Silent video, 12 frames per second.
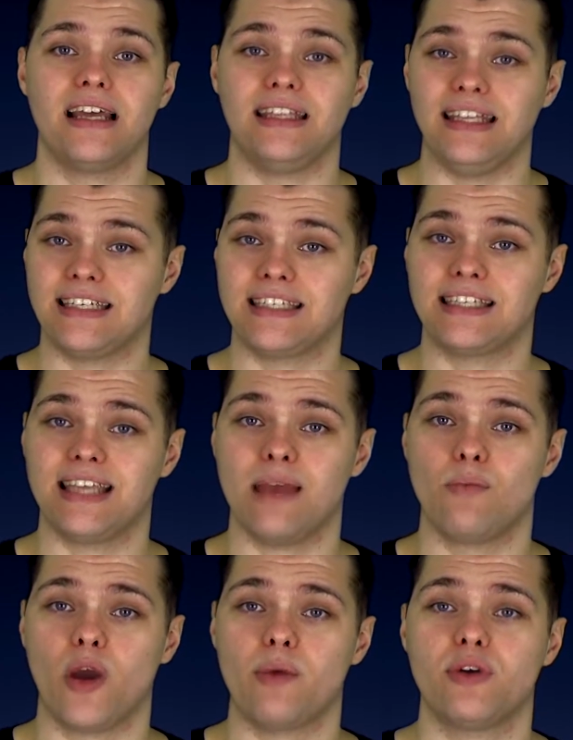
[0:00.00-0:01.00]
Needless to say,
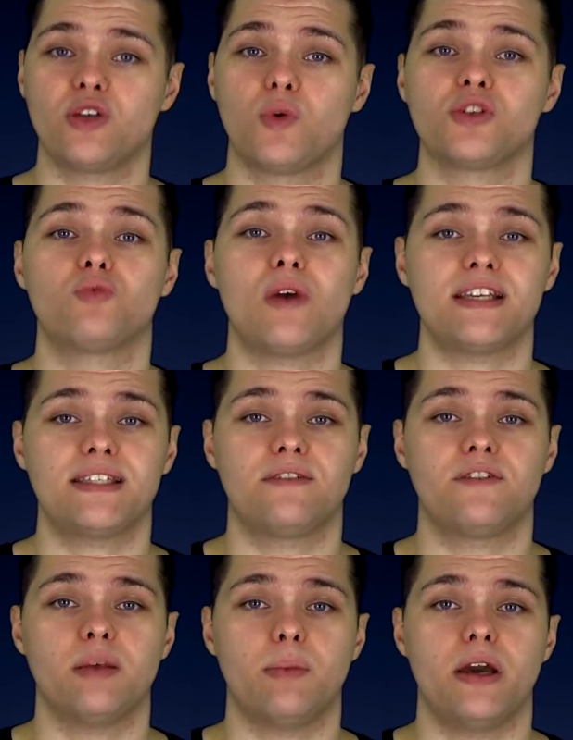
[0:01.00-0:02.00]
Muybridge was arrested
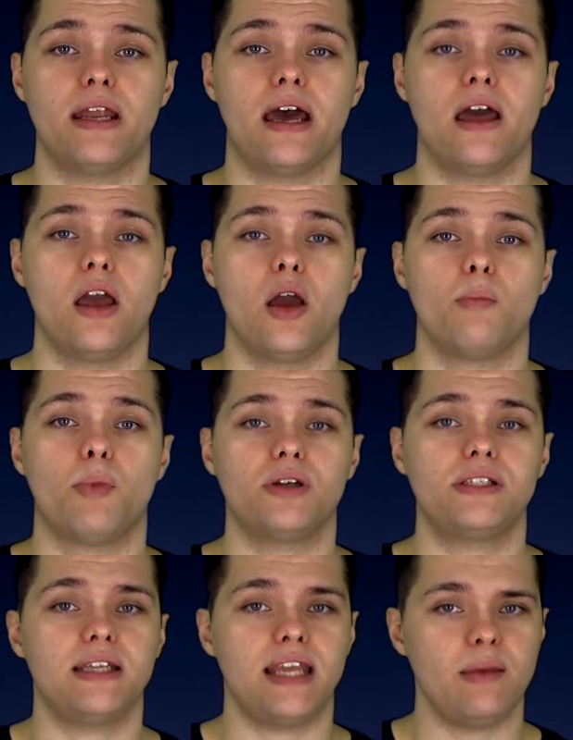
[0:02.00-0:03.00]
for the murder,
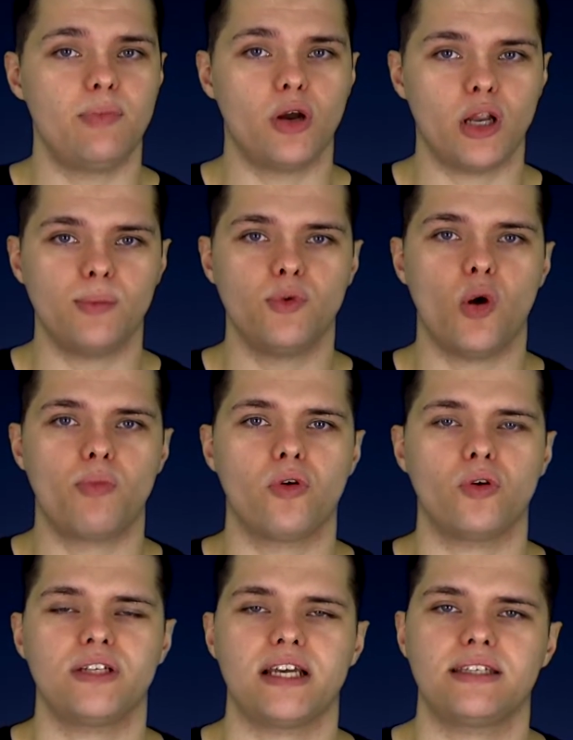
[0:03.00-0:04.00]
but he put up no
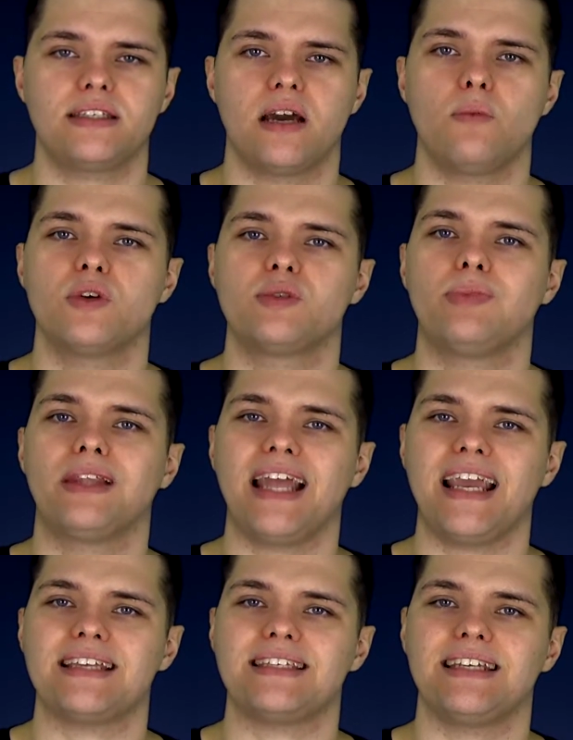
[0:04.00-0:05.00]
protest and was
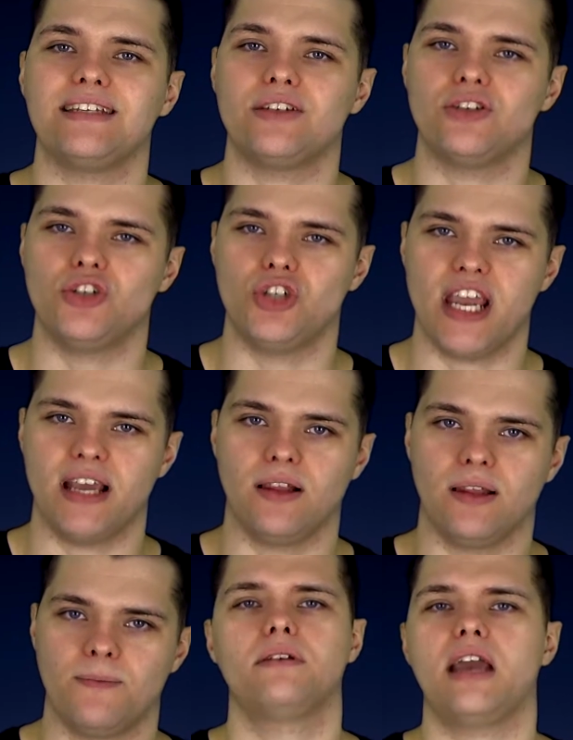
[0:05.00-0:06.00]
placed into
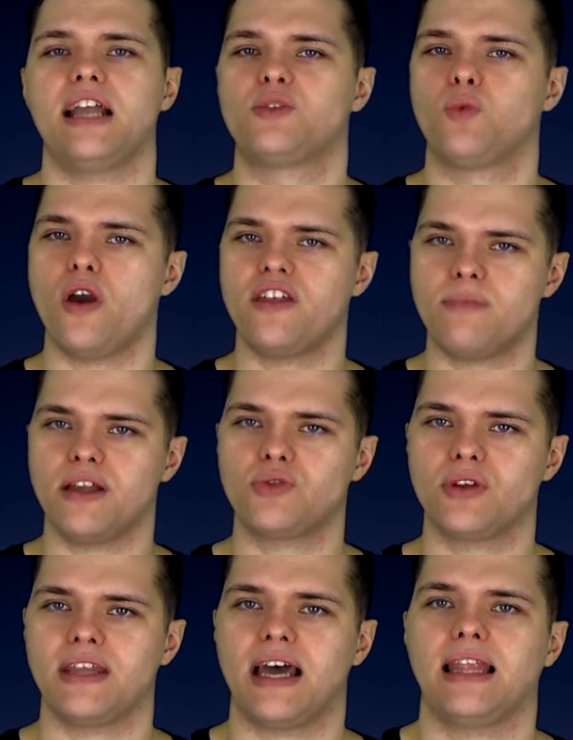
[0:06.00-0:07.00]
jail. It's worth
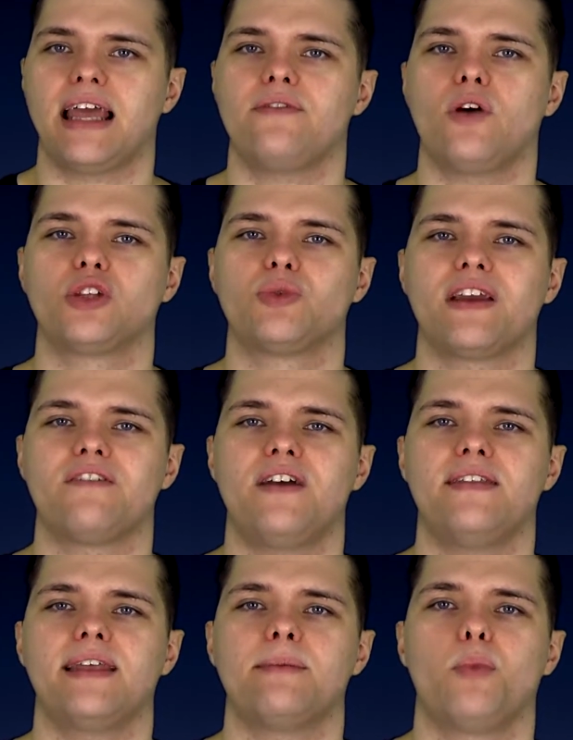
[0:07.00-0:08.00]
mentioning that life-altering
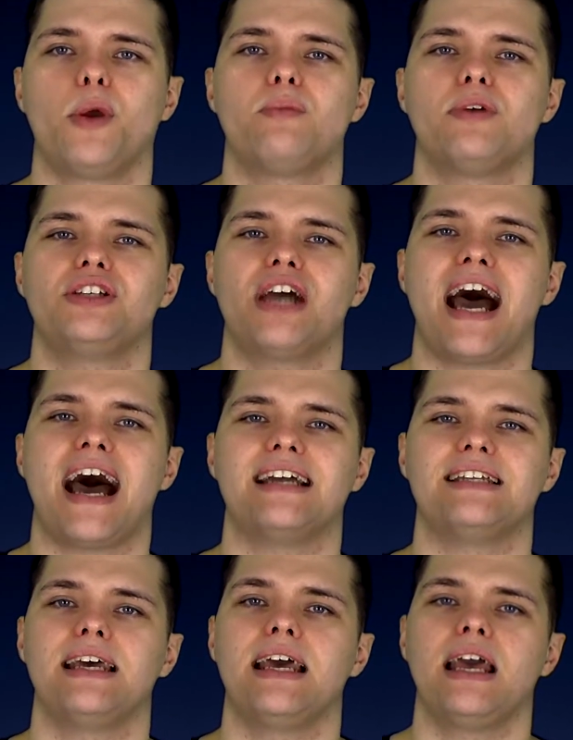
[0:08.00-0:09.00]
event that Muybridge had